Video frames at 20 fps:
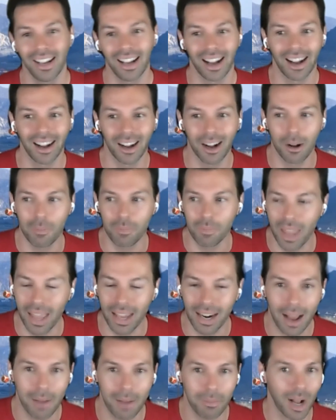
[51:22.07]

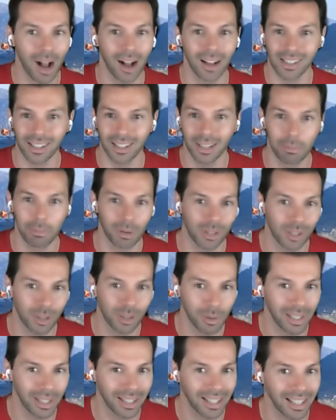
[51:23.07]
And I'm constantly
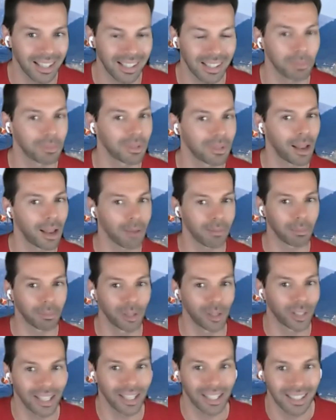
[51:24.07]
pursuing things. Sometimes I'm
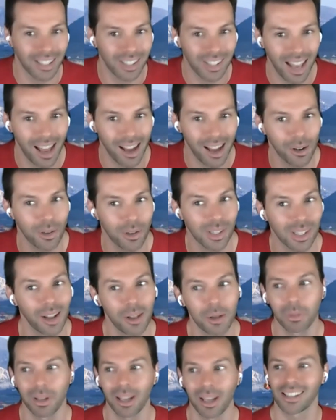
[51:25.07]
lurking in the shadows and
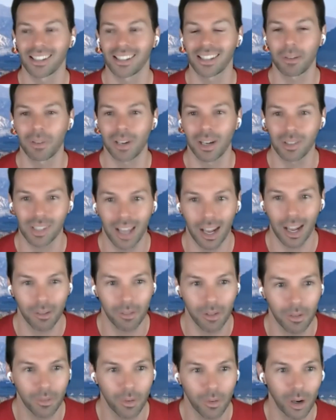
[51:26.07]
other places, even outside
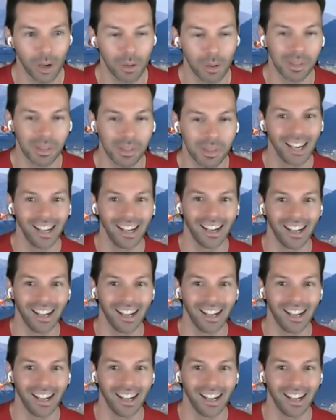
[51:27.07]
of our forums.